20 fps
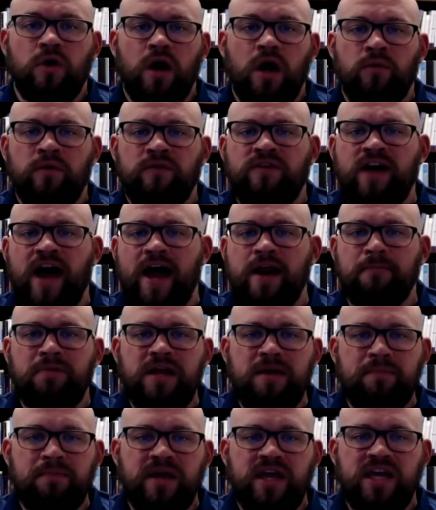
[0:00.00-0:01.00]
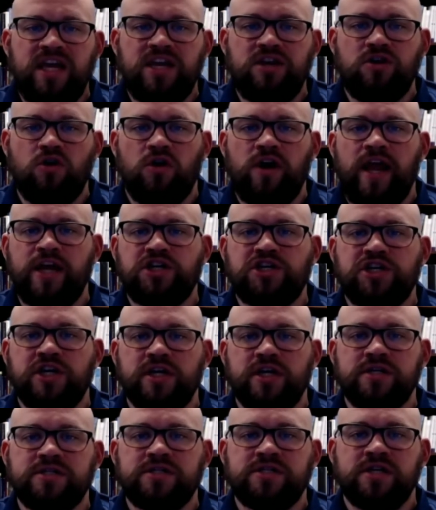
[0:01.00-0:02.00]
we've gotten PPE
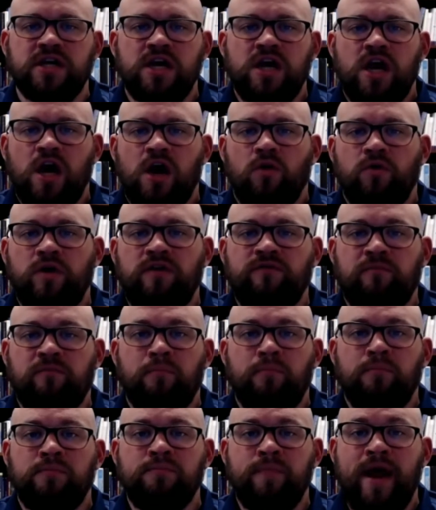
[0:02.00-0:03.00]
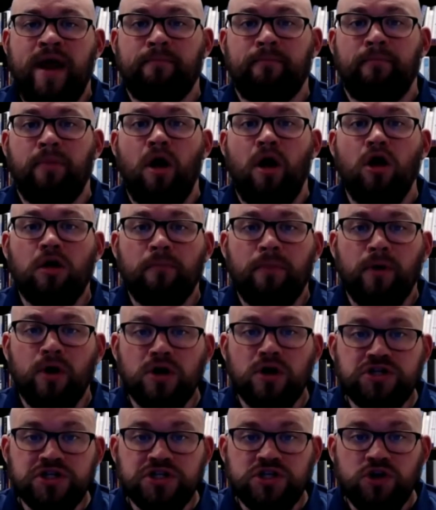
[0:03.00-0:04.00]
donations, we've made bulk
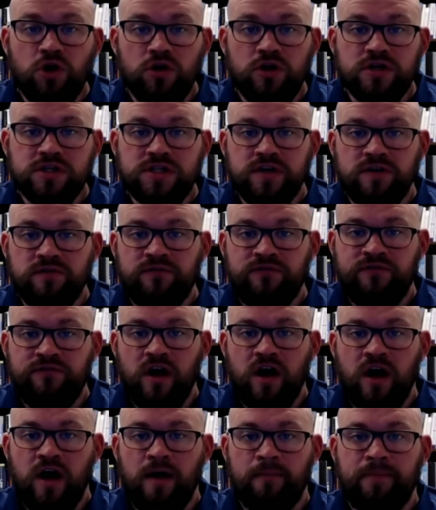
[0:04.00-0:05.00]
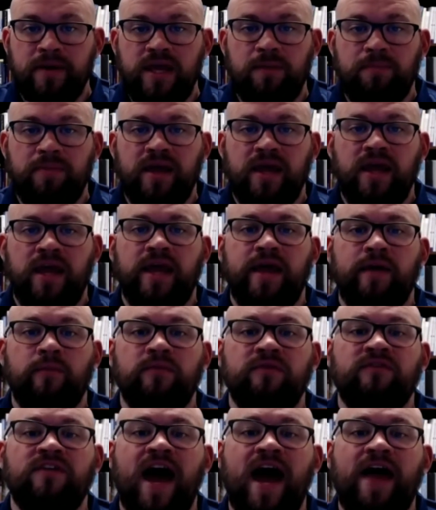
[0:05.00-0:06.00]
purchase orders of PPE, and
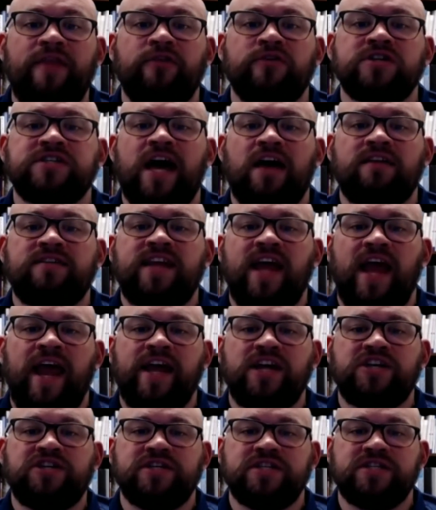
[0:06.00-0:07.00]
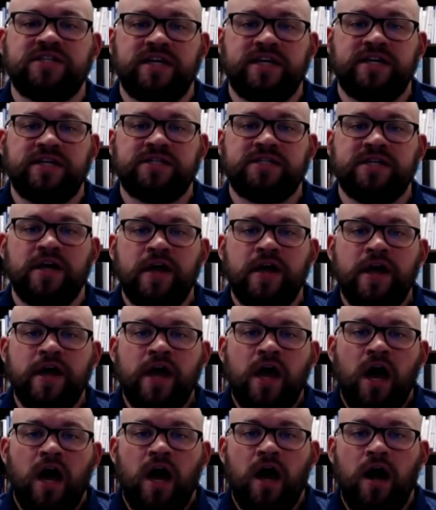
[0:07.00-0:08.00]
we've gotten those out to agencies
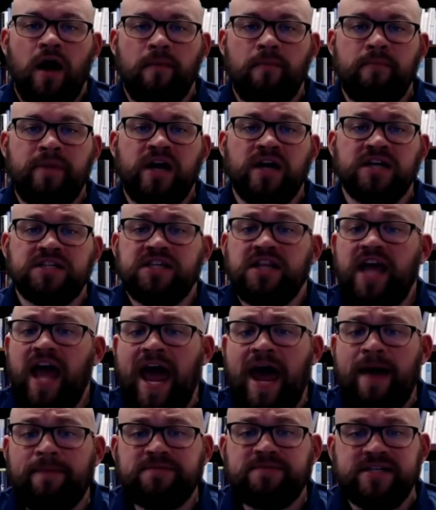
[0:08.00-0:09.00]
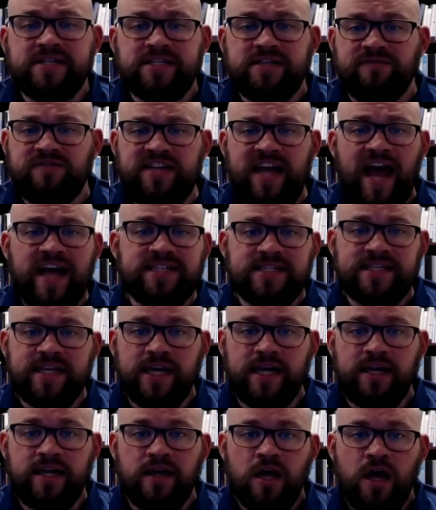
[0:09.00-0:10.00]
because in the absence of
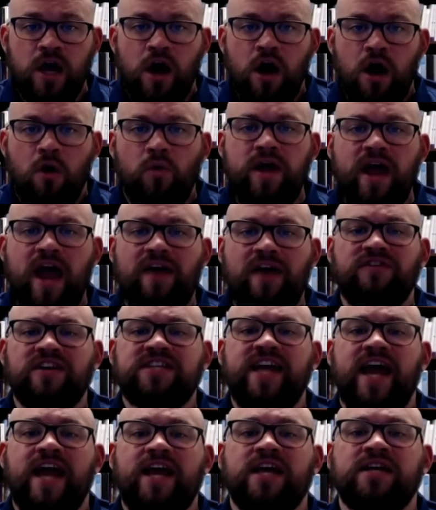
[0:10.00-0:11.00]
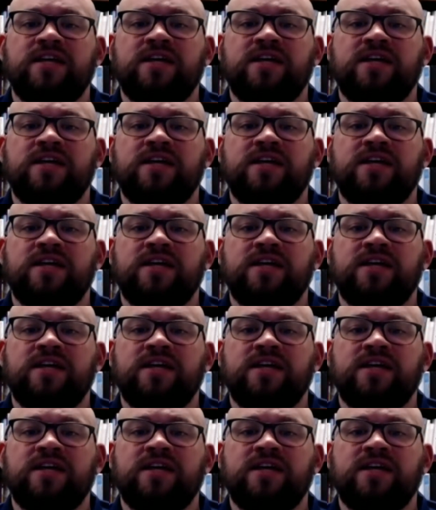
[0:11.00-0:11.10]
testing, we have to take